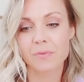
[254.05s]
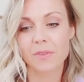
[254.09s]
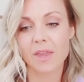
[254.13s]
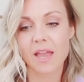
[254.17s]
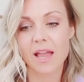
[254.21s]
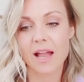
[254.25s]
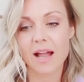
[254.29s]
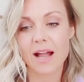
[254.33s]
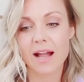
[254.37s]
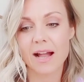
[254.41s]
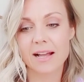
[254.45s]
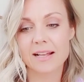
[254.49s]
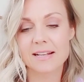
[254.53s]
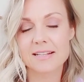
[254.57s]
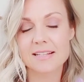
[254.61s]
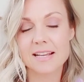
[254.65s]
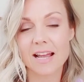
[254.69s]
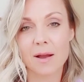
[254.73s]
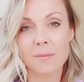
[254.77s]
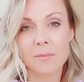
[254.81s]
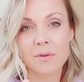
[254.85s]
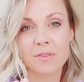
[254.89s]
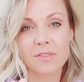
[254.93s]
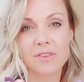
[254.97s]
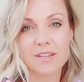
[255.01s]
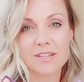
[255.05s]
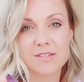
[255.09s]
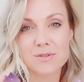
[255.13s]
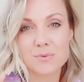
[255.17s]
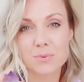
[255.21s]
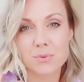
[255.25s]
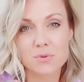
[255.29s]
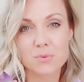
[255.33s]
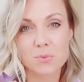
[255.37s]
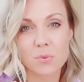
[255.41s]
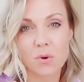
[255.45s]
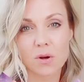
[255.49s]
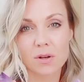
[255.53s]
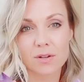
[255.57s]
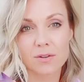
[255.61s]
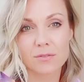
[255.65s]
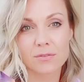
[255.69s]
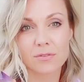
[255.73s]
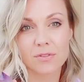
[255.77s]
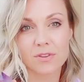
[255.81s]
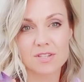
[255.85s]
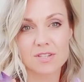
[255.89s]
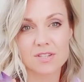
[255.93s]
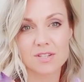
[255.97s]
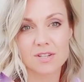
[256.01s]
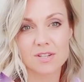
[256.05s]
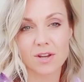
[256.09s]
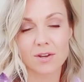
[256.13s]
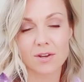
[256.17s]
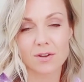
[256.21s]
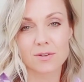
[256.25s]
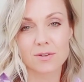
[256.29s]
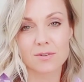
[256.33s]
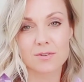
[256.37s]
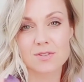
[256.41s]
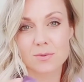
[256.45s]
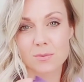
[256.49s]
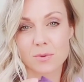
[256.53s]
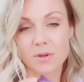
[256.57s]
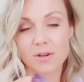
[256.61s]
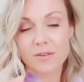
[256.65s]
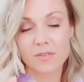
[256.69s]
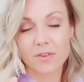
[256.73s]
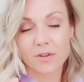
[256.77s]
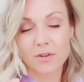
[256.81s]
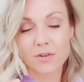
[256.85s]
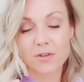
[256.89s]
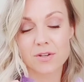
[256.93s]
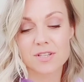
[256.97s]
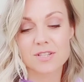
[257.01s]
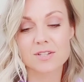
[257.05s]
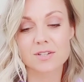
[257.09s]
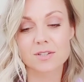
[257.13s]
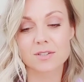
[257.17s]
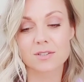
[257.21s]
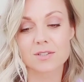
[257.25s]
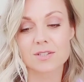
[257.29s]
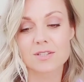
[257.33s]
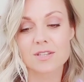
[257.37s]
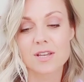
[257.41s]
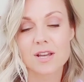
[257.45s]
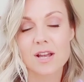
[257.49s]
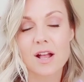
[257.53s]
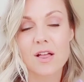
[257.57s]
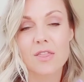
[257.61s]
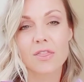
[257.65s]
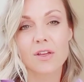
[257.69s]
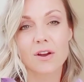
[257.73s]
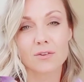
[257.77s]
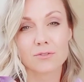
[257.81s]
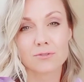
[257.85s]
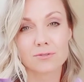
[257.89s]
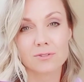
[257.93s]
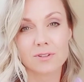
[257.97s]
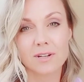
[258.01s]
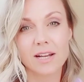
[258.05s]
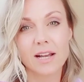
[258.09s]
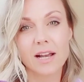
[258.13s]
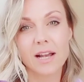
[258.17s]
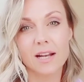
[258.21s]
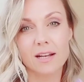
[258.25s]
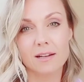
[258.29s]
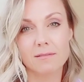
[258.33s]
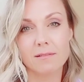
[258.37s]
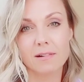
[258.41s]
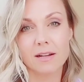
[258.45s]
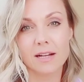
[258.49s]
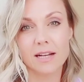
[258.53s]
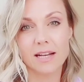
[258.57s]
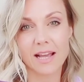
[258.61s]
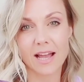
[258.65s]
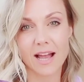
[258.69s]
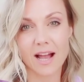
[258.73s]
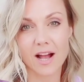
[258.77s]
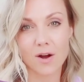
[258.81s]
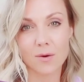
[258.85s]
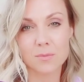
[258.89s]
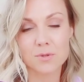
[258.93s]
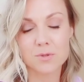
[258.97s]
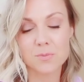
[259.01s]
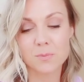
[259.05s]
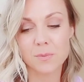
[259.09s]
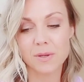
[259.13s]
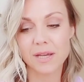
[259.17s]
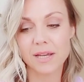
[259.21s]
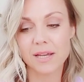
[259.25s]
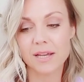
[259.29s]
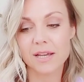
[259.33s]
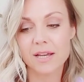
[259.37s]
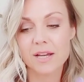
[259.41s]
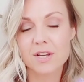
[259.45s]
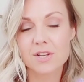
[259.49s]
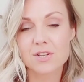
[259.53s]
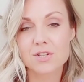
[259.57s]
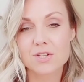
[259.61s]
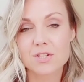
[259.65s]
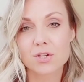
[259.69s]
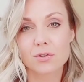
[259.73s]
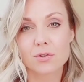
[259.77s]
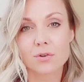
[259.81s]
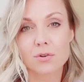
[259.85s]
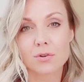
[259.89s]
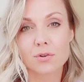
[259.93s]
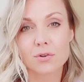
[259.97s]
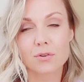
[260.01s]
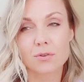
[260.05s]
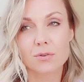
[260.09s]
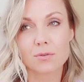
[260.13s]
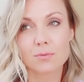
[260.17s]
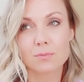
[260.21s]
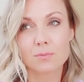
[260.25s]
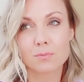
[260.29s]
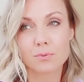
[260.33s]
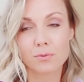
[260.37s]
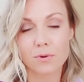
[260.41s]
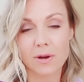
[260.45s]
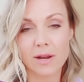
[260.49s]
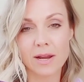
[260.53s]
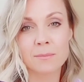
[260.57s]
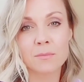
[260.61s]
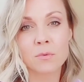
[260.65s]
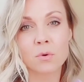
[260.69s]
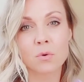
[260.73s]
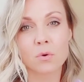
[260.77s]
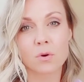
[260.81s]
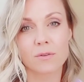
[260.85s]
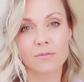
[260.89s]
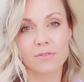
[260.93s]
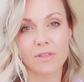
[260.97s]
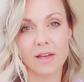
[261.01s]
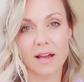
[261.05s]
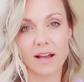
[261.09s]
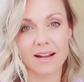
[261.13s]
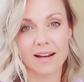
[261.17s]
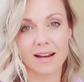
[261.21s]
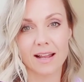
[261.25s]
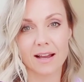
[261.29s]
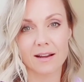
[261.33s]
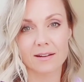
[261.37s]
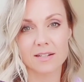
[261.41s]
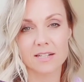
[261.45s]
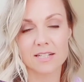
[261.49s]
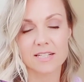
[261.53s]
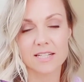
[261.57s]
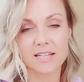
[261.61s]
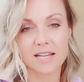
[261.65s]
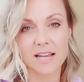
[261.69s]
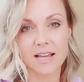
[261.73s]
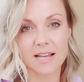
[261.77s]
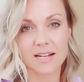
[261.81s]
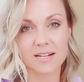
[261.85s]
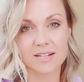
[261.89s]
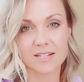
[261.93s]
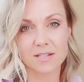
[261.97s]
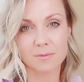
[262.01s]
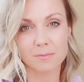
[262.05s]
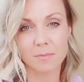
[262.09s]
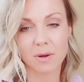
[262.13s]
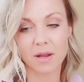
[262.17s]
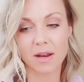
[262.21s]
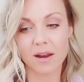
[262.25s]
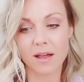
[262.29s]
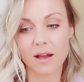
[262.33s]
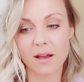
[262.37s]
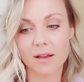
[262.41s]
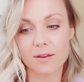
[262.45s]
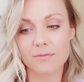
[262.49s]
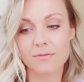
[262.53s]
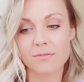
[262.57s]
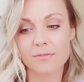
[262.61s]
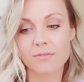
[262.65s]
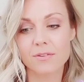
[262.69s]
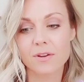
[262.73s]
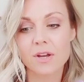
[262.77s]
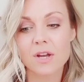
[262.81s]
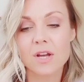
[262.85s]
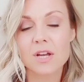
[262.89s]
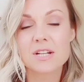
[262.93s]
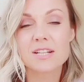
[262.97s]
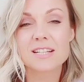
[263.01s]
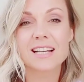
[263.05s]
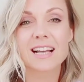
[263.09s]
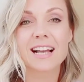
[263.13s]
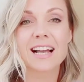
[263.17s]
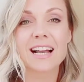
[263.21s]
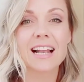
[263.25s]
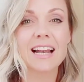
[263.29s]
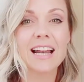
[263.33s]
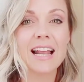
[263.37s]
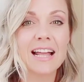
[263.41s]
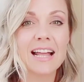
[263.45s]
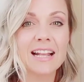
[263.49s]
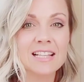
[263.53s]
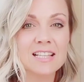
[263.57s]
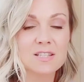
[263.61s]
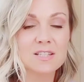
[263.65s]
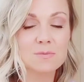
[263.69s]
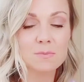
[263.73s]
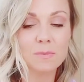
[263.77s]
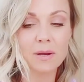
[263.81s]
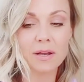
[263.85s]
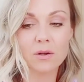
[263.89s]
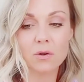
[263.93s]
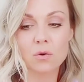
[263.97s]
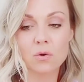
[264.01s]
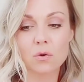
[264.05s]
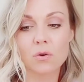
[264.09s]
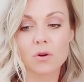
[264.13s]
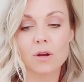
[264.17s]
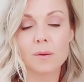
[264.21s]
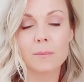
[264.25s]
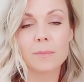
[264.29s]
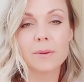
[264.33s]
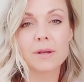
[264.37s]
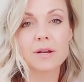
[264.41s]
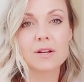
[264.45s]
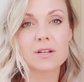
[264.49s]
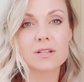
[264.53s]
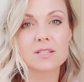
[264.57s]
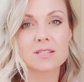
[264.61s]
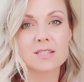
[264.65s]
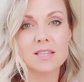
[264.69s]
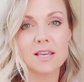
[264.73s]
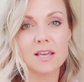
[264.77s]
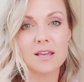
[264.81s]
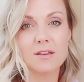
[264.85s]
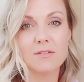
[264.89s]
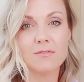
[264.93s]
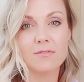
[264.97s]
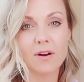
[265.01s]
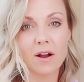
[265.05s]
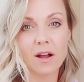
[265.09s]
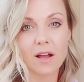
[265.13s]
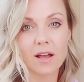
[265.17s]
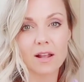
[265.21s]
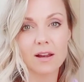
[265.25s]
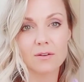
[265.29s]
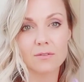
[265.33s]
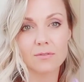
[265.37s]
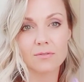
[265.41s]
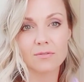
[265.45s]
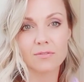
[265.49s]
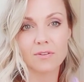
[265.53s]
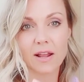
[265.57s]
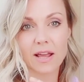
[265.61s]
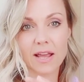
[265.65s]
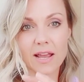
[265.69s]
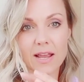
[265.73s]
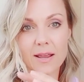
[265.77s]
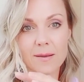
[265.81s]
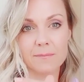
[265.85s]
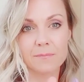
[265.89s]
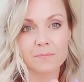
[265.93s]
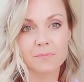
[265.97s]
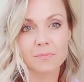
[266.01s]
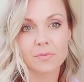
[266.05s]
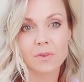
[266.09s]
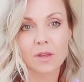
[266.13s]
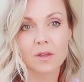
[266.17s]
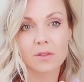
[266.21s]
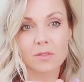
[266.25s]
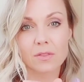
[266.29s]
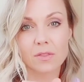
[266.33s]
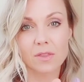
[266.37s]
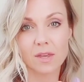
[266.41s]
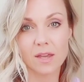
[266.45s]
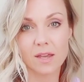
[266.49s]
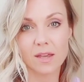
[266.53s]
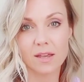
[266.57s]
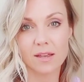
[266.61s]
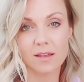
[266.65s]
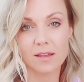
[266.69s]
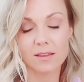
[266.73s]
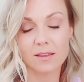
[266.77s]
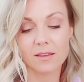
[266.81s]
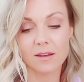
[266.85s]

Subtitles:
And amethyst was one of the stones, one of the crystals that really, really helped me to bring more of that clarity into my life, to cleanse my aura, because the violet flame, the